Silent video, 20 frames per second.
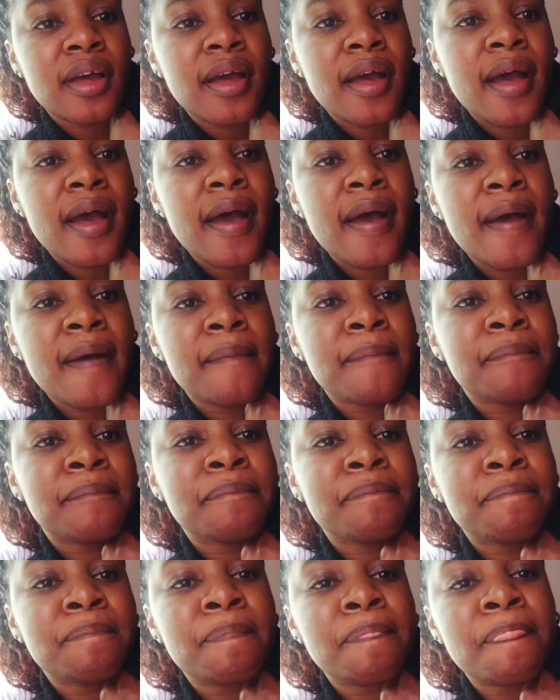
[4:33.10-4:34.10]

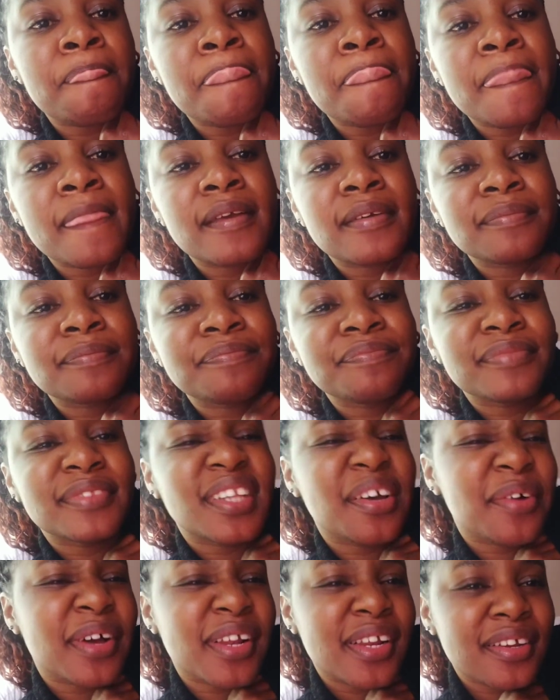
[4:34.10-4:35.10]
Um,
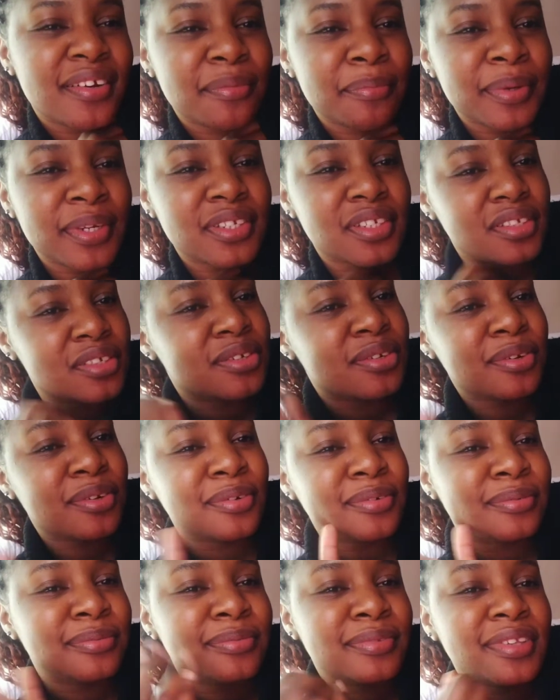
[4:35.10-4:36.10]
there were a little bit, you
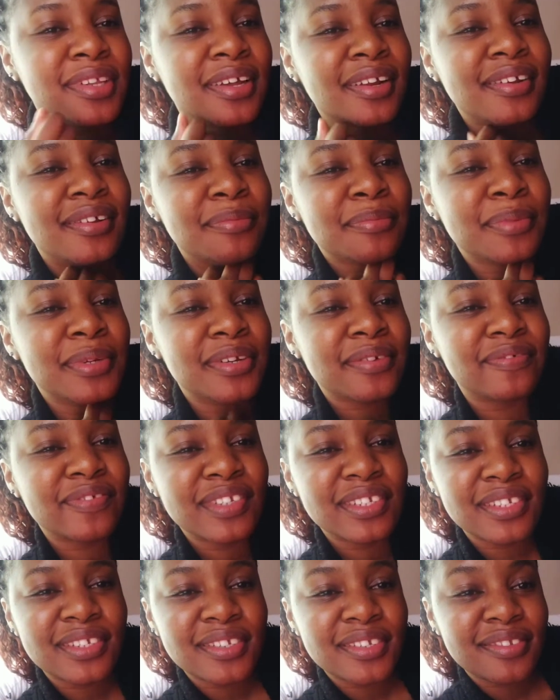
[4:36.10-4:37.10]
know, there a little bit of
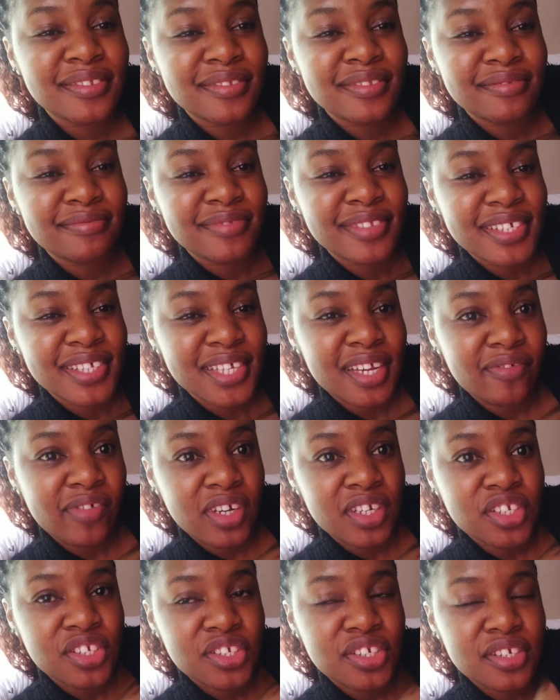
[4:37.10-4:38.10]

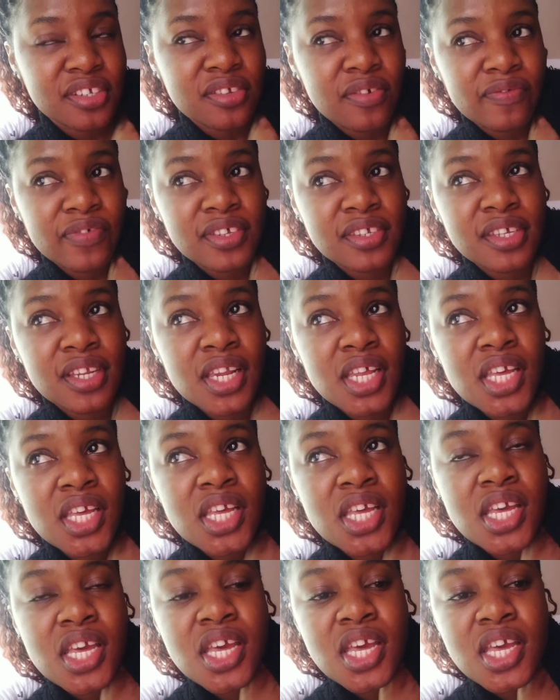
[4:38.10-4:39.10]
disadvantages, obviously,
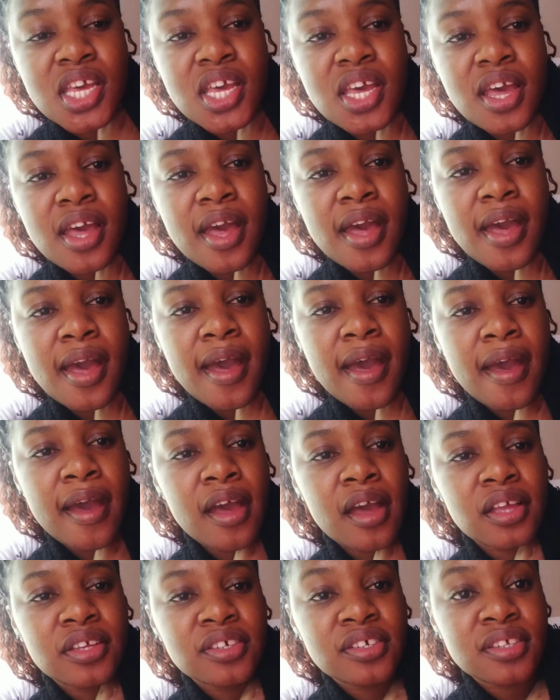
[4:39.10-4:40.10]

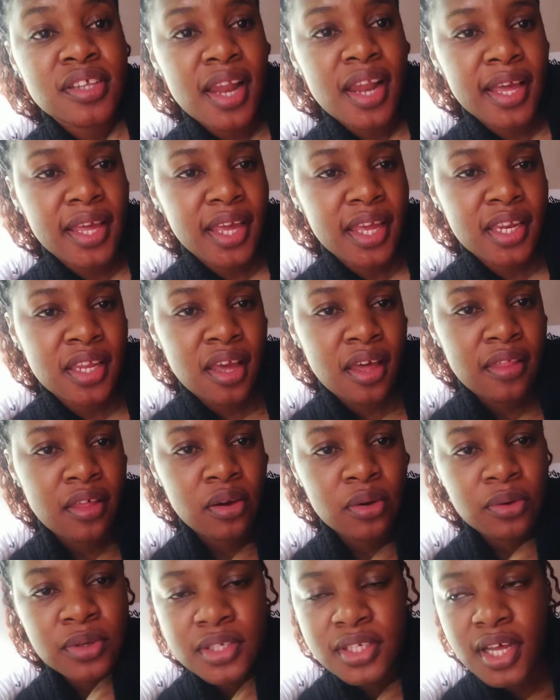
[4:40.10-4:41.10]
uh, just like any other
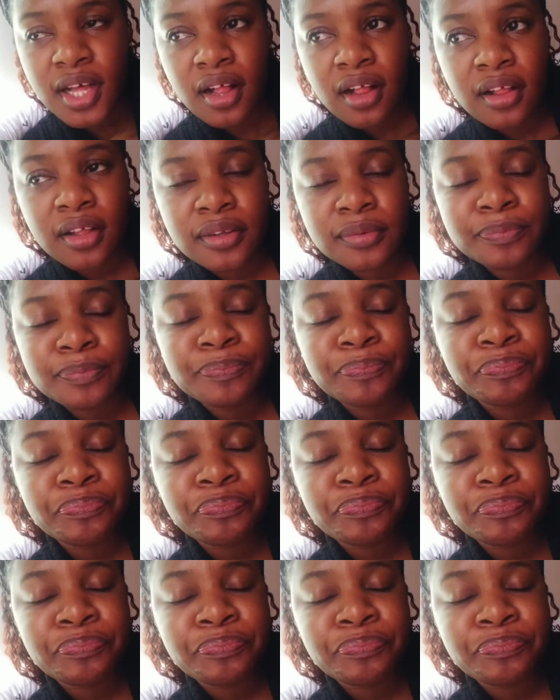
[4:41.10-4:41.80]
hotel.